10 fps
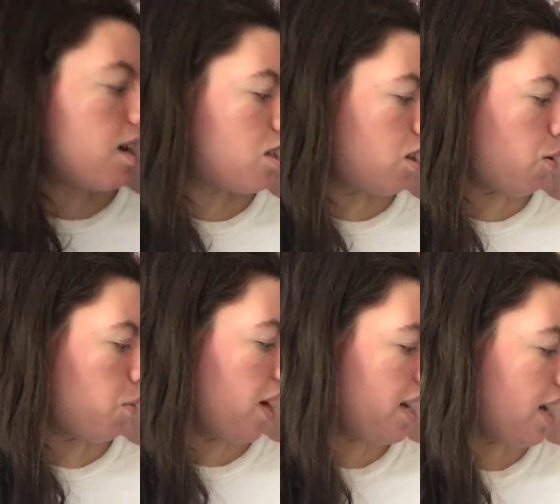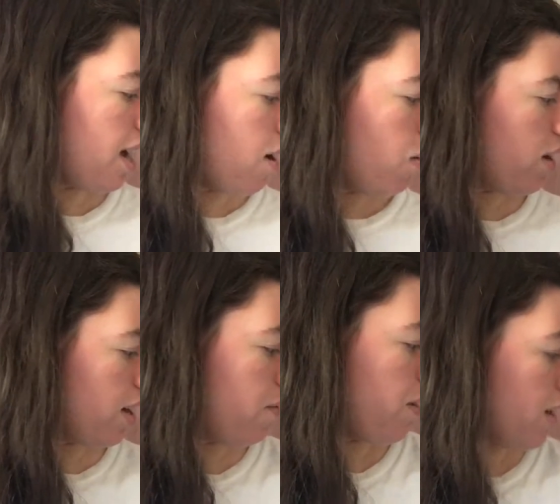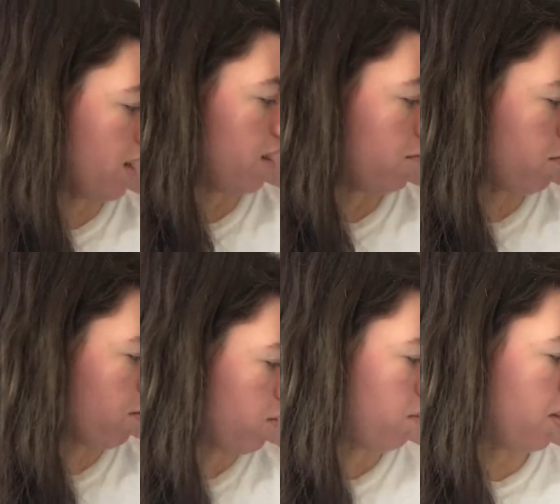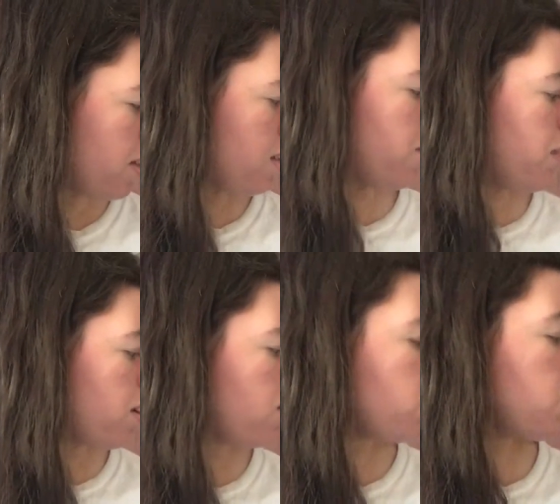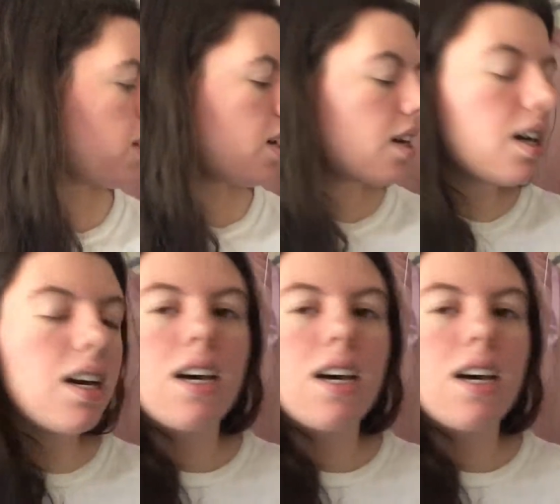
So right now, if I can move my stuff out of the way,